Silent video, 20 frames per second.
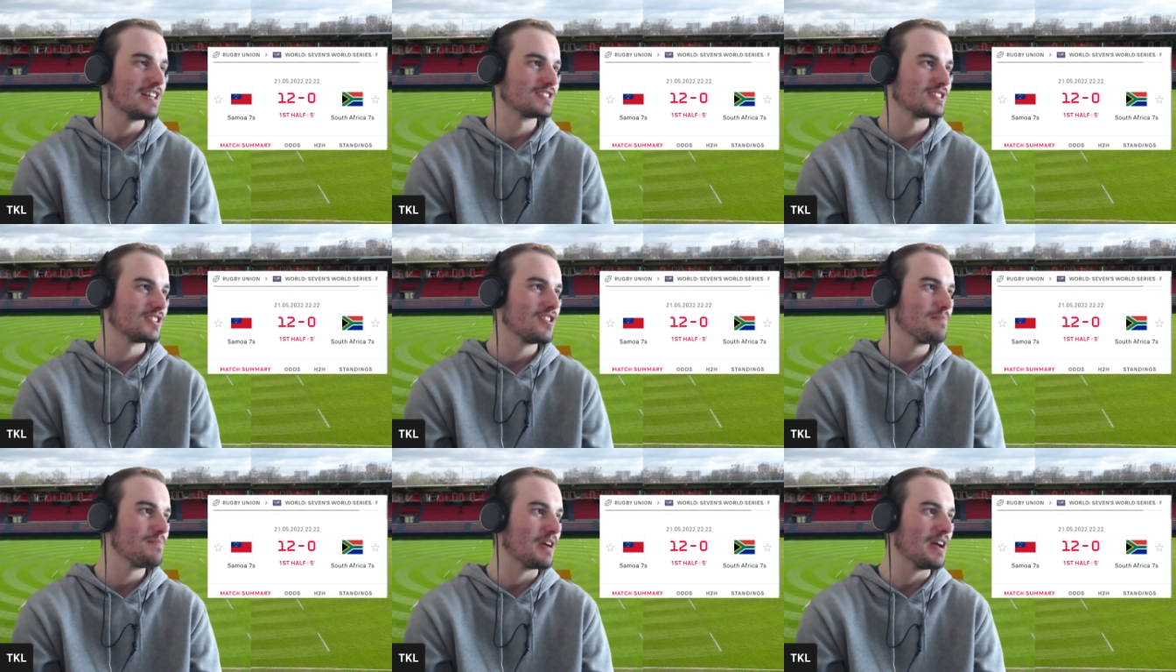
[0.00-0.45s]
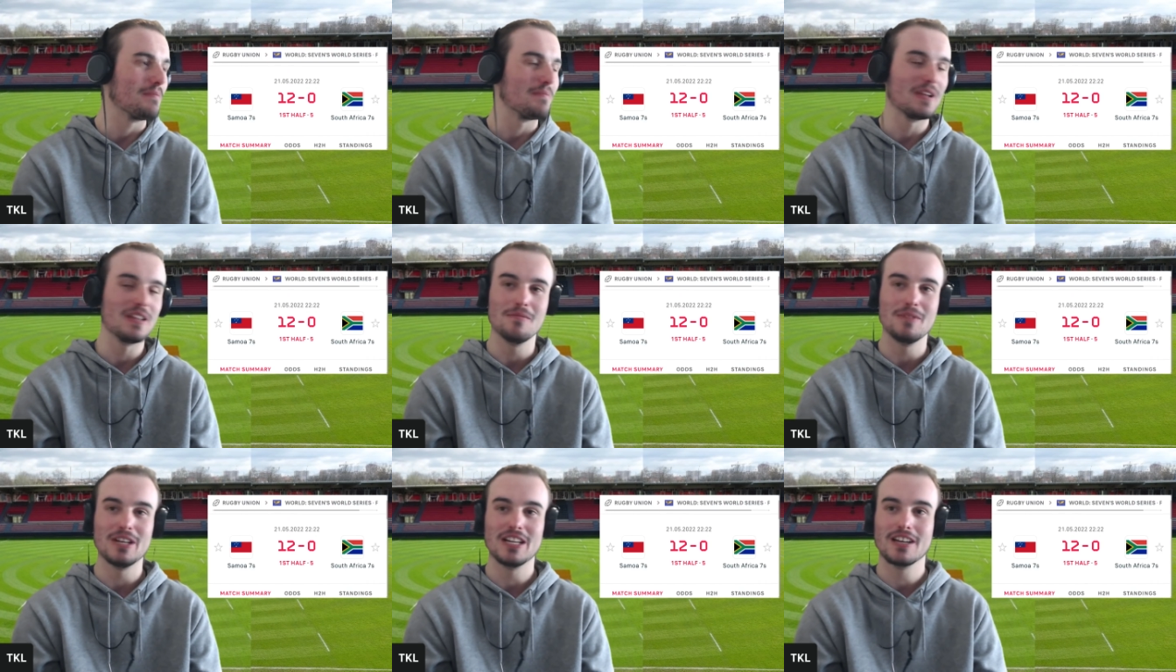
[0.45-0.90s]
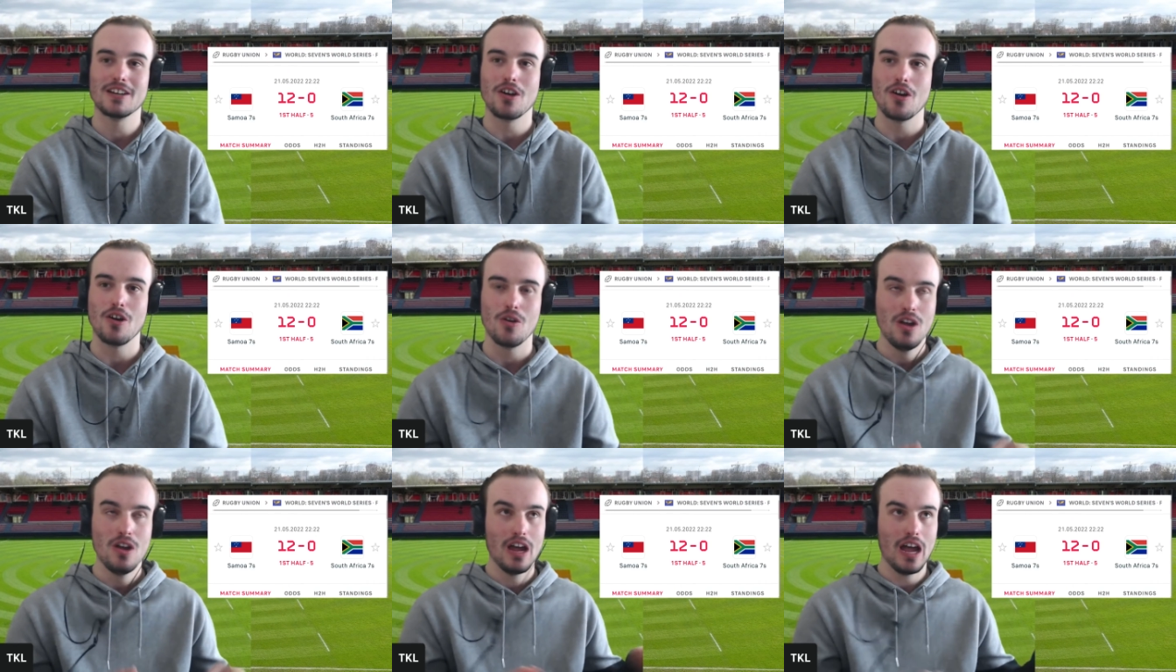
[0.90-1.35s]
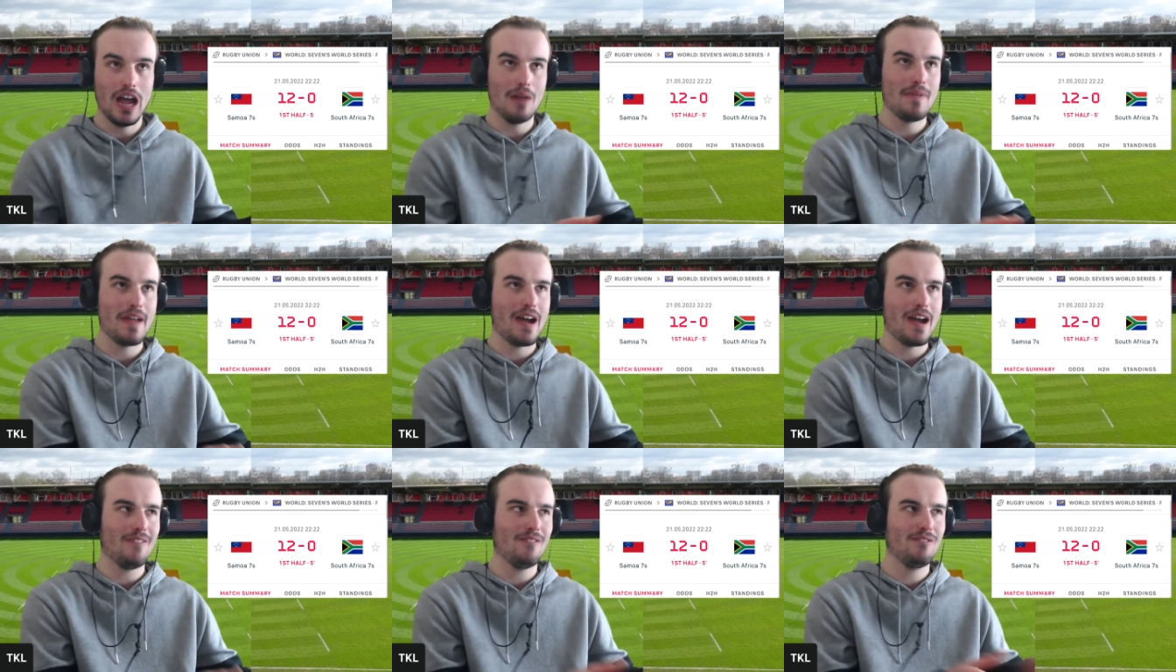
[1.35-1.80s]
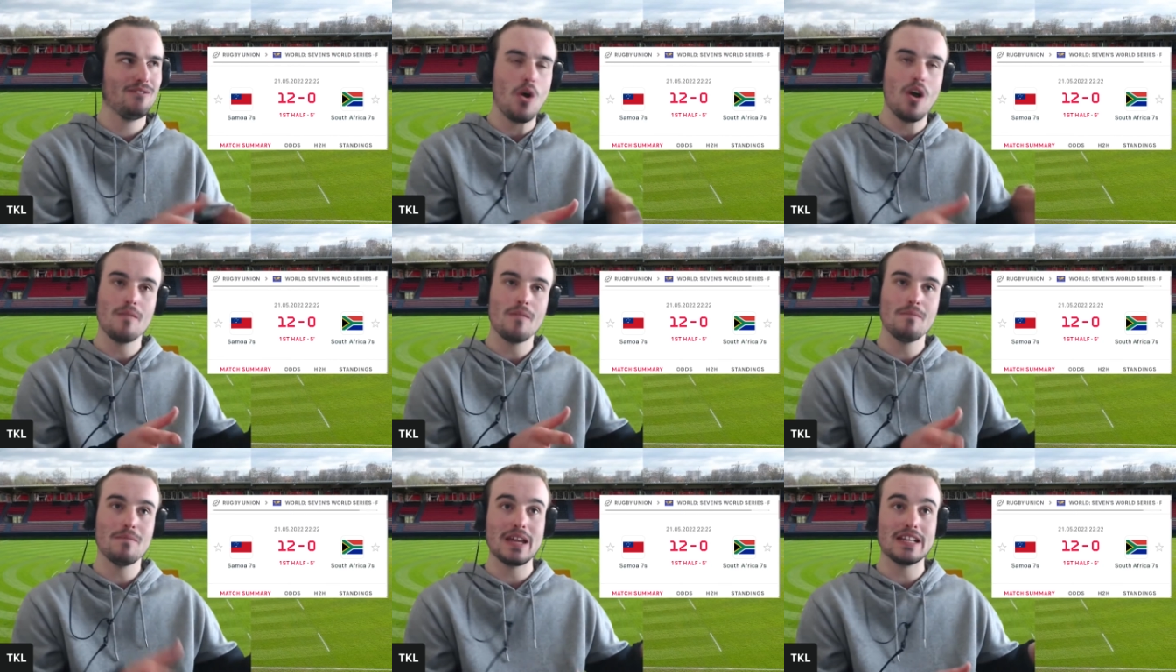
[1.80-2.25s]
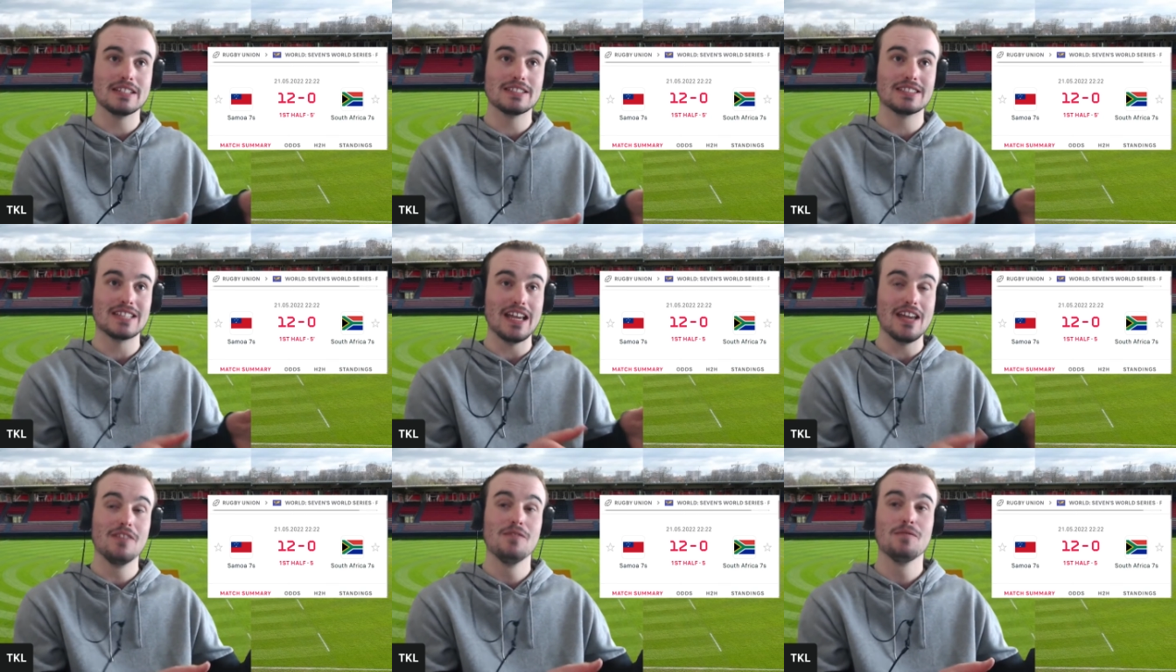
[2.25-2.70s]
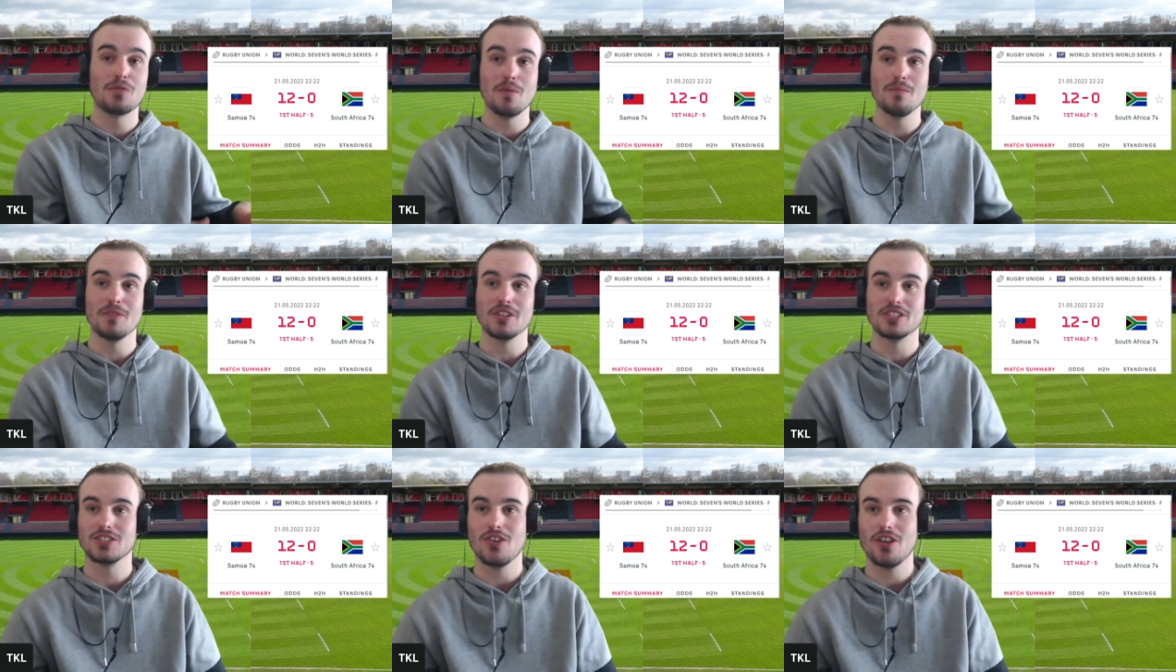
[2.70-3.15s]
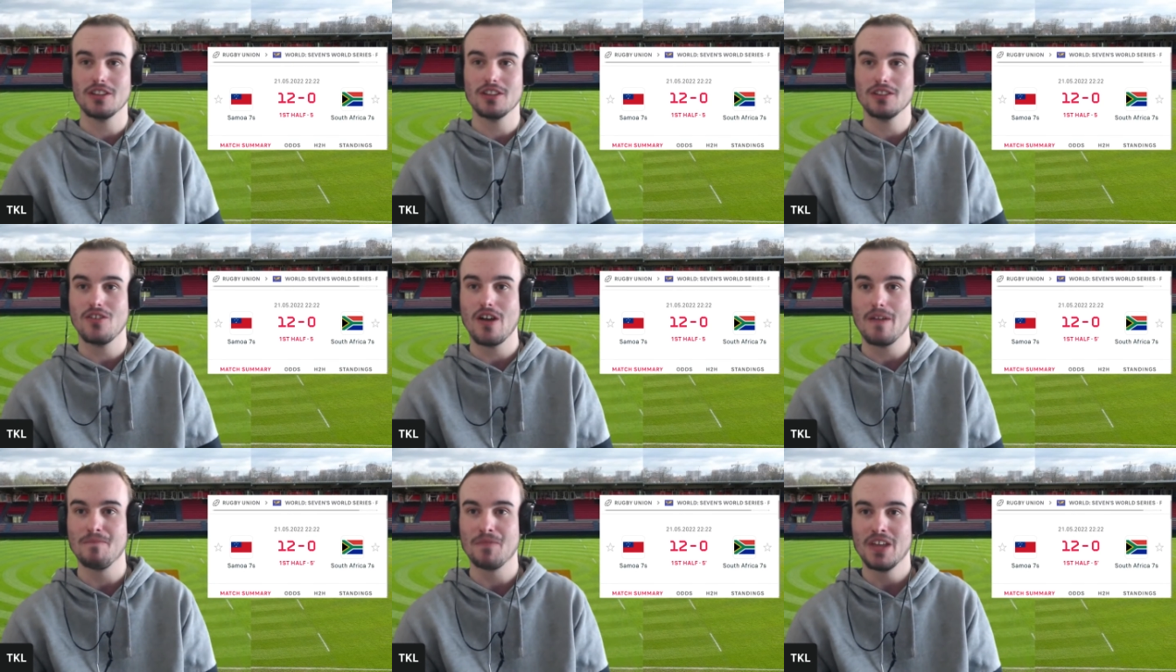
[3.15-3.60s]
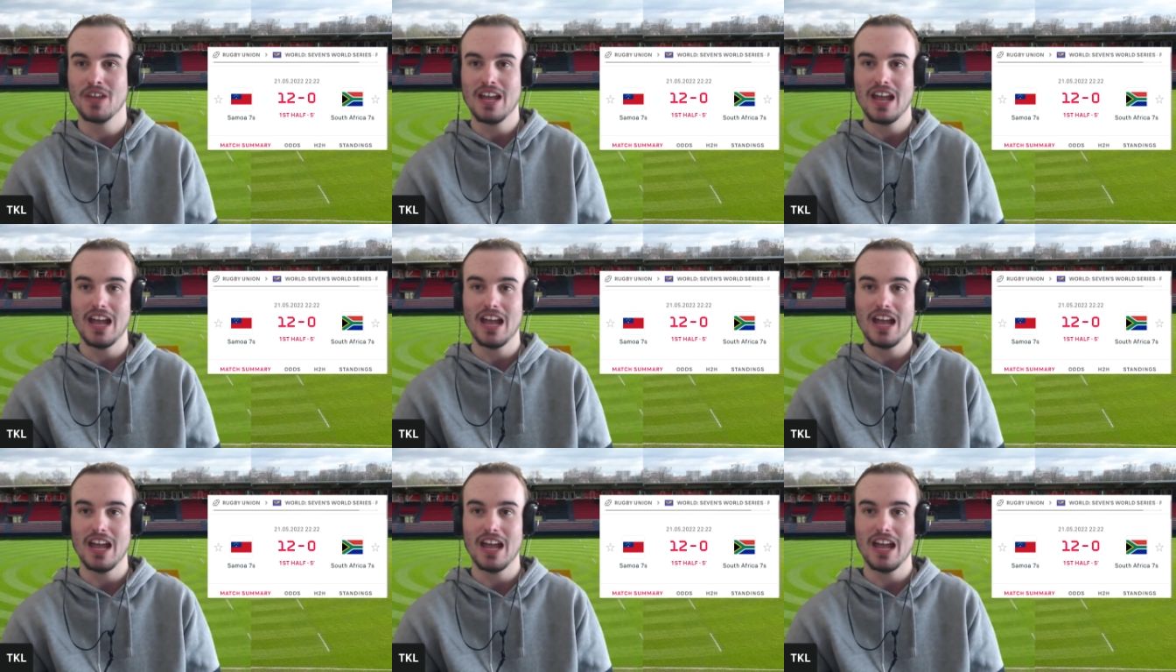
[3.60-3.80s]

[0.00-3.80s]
sorry, but Apilo Maleko about 5 metres in from the sideline.